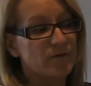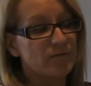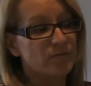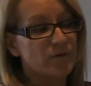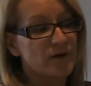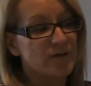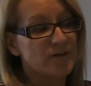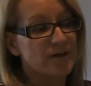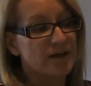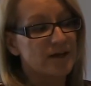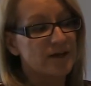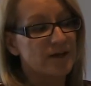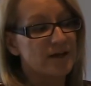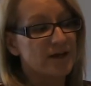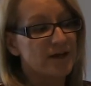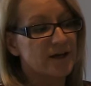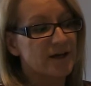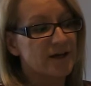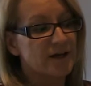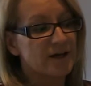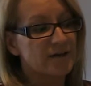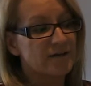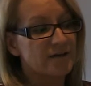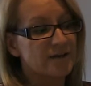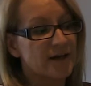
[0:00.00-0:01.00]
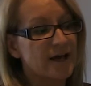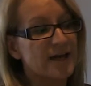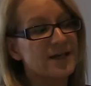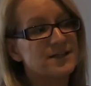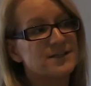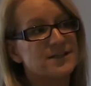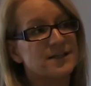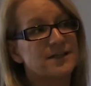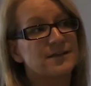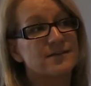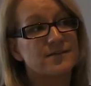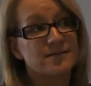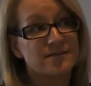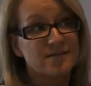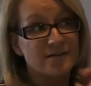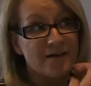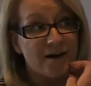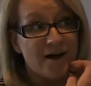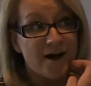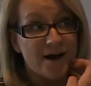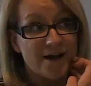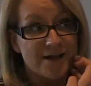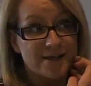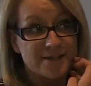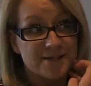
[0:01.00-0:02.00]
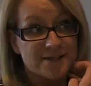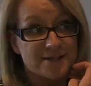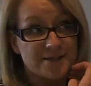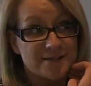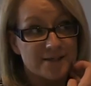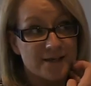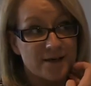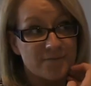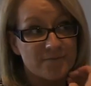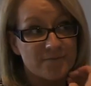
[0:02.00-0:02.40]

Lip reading: we're the 18th highest